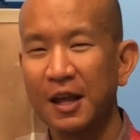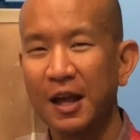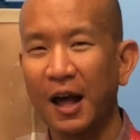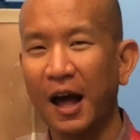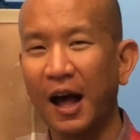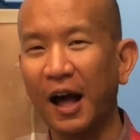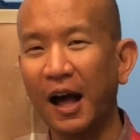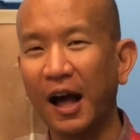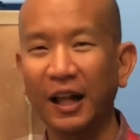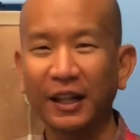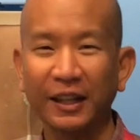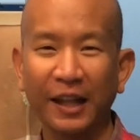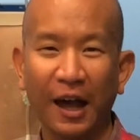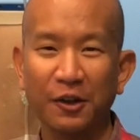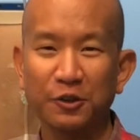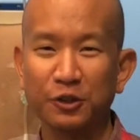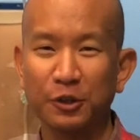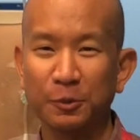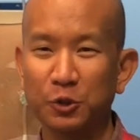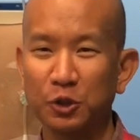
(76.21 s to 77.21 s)

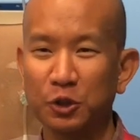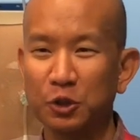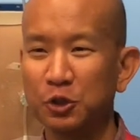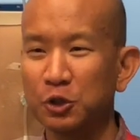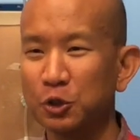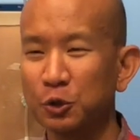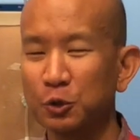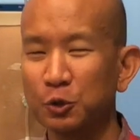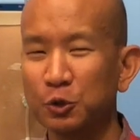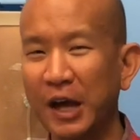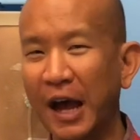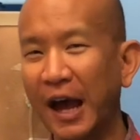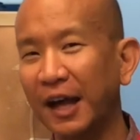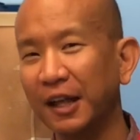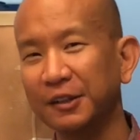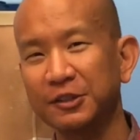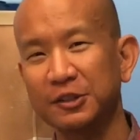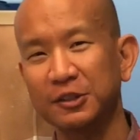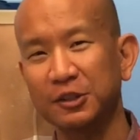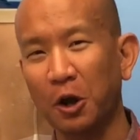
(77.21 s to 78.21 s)
allows them to do
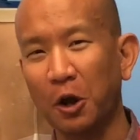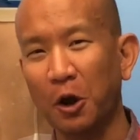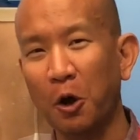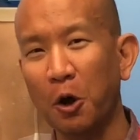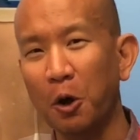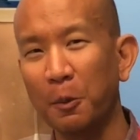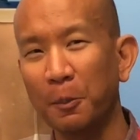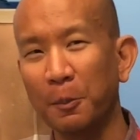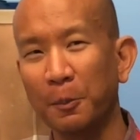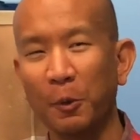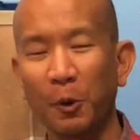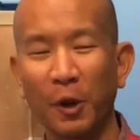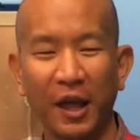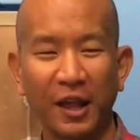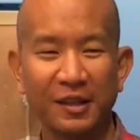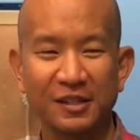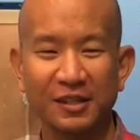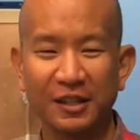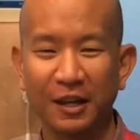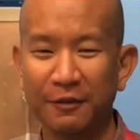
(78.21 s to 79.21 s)
dialysis at home
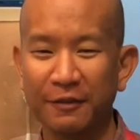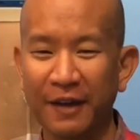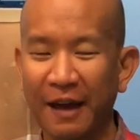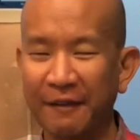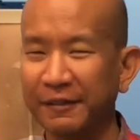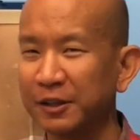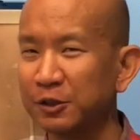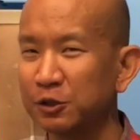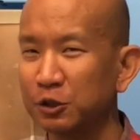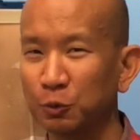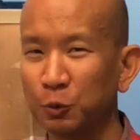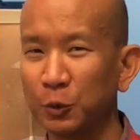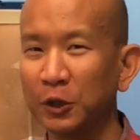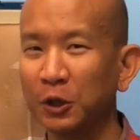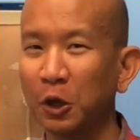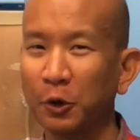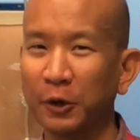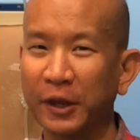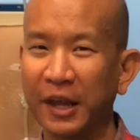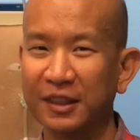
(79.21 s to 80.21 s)
instead of having to
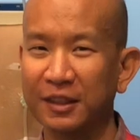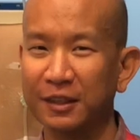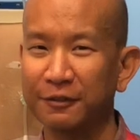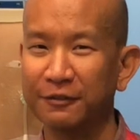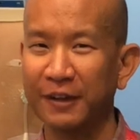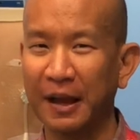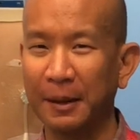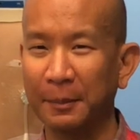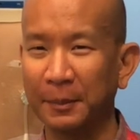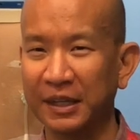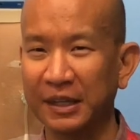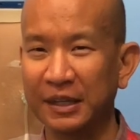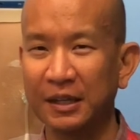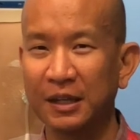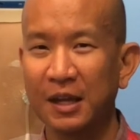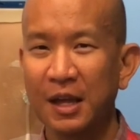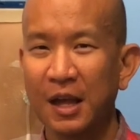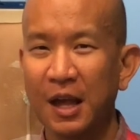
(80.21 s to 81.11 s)
relocate the family